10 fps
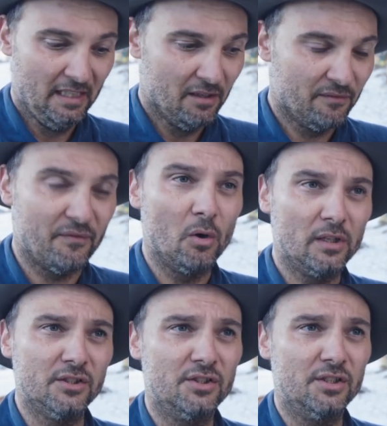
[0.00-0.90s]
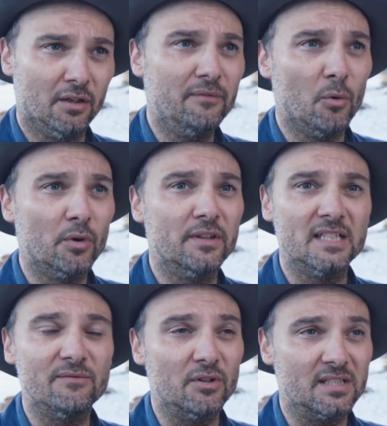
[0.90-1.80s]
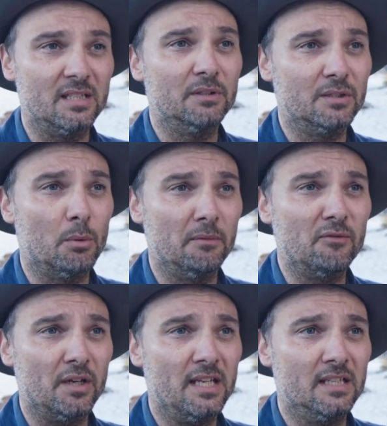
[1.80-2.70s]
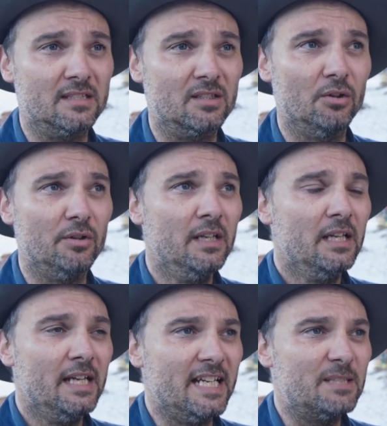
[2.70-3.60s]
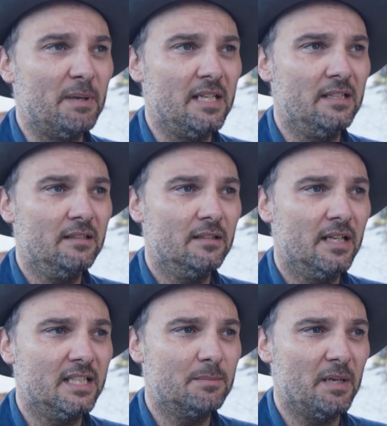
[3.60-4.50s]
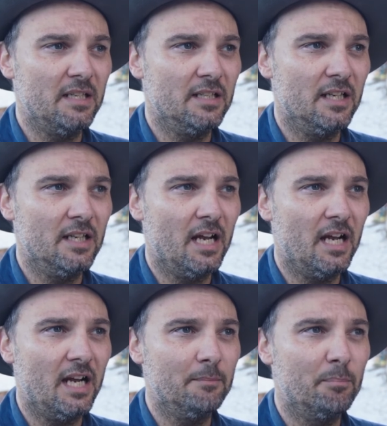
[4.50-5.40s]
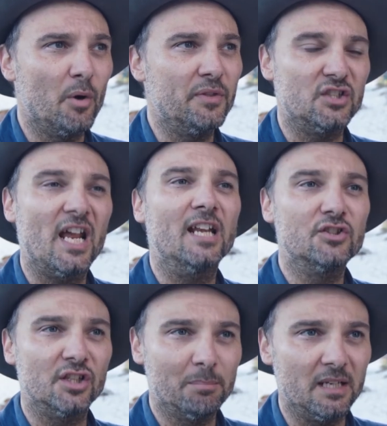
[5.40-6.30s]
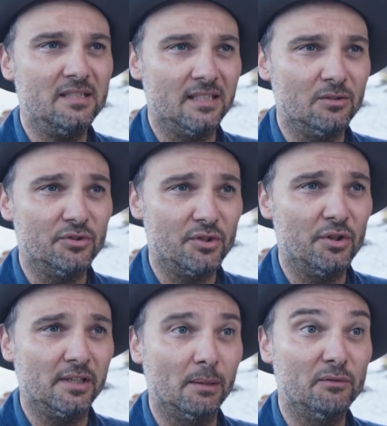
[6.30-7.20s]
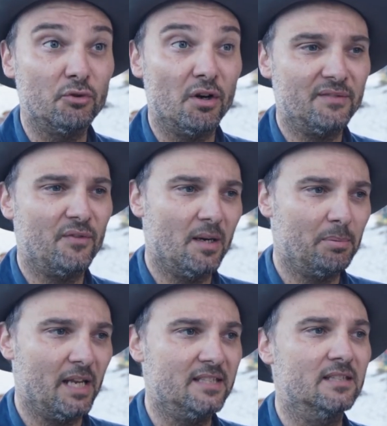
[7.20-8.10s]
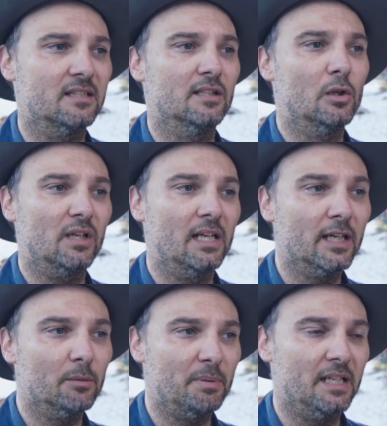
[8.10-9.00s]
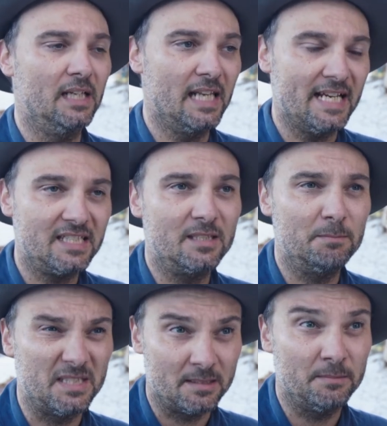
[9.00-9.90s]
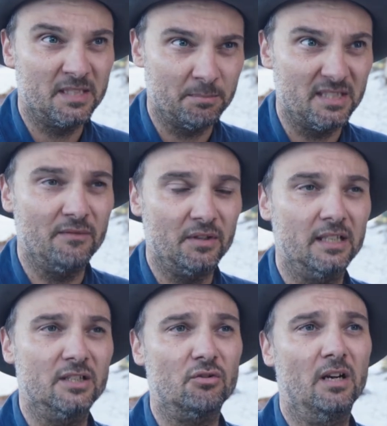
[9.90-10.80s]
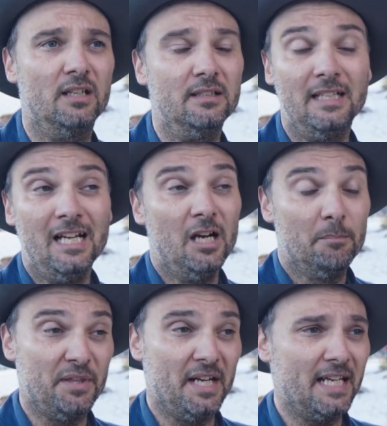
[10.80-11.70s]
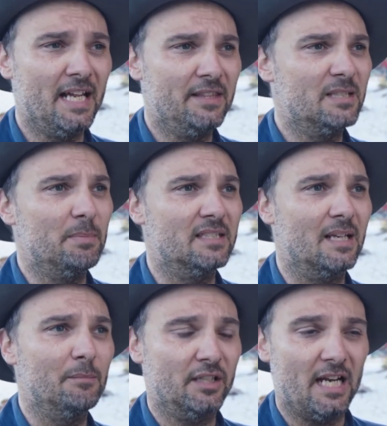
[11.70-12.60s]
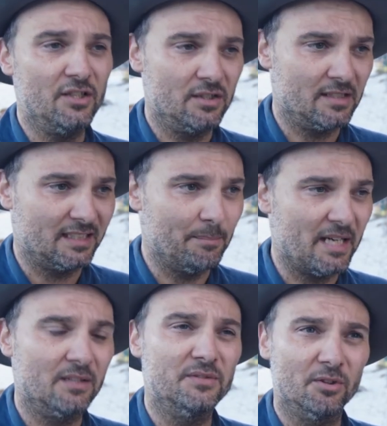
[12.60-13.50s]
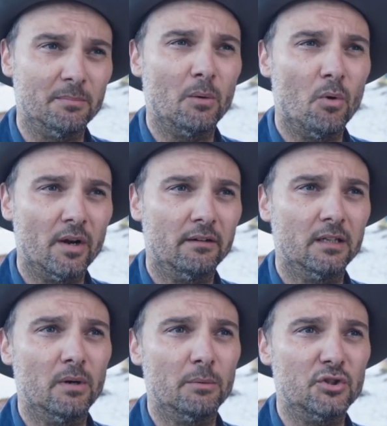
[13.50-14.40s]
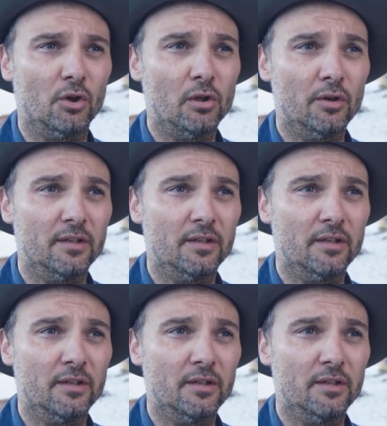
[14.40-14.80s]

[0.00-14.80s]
foliage, you know, fauna that is very similar to what we've got here. So it's been both a challenge and a blessing to a certain degree. We've tried to find places that look a little bit less specifically Australian. But then again, there's been some locations like the back of Sirimay Winery, where we shot a lot of